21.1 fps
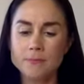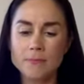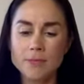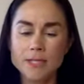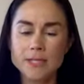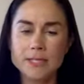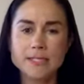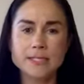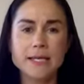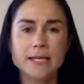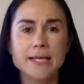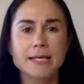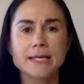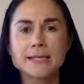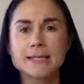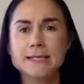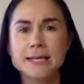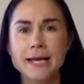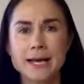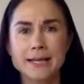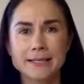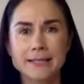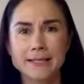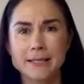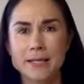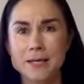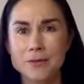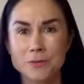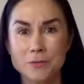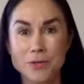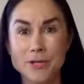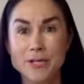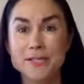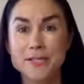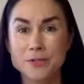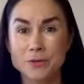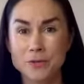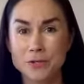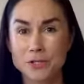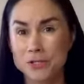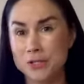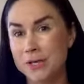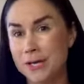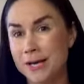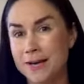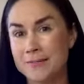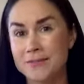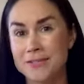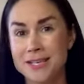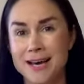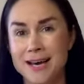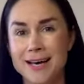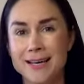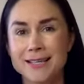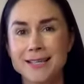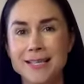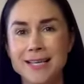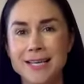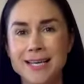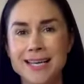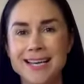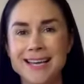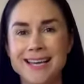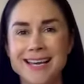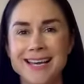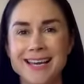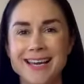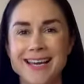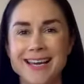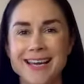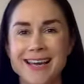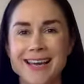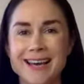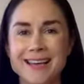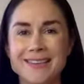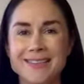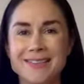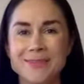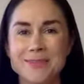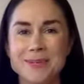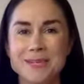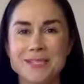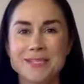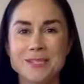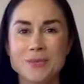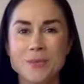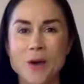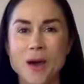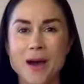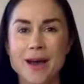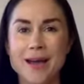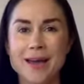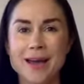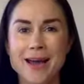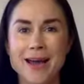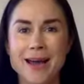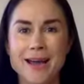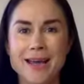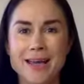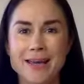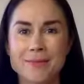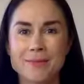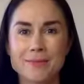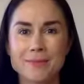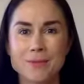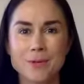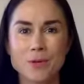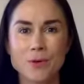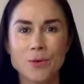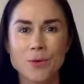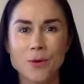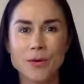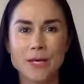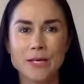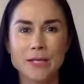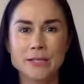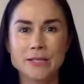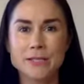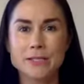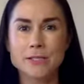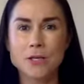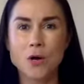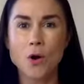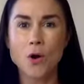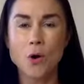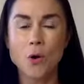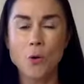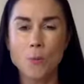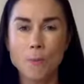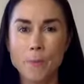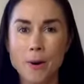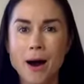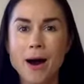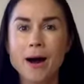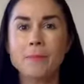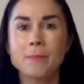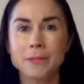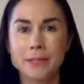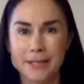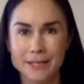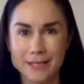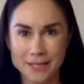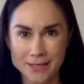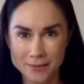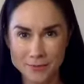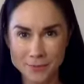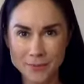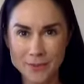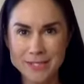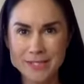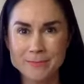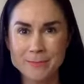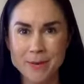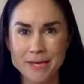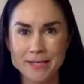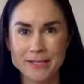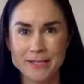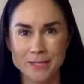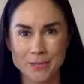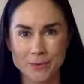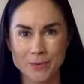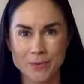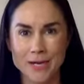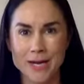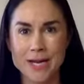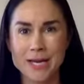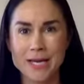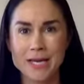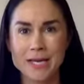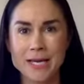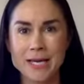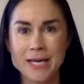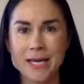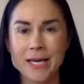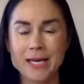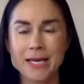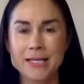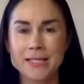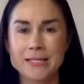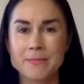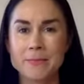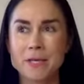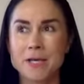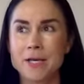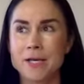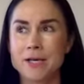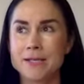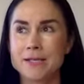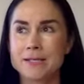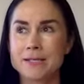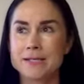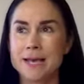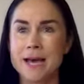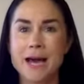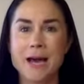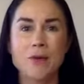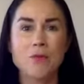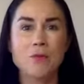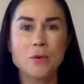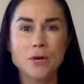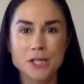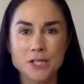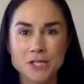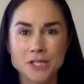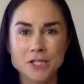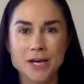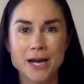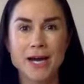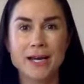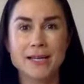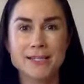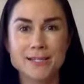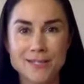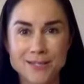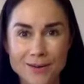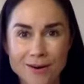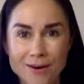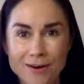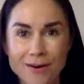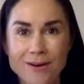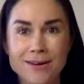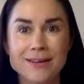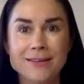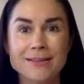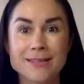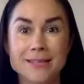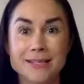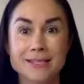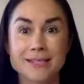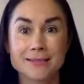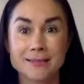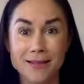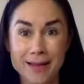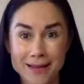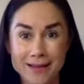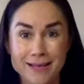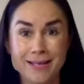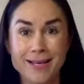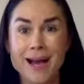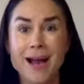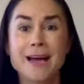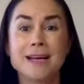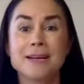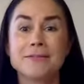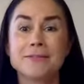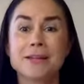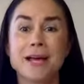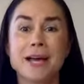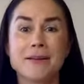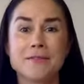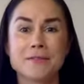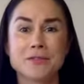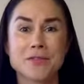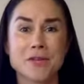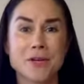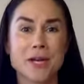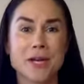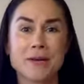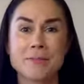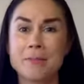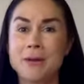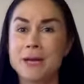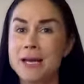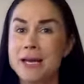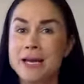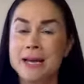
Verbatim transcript: just the insight and the research that I've done and the reason why I am going so public with my story is because I wished I saw this like kind of live stream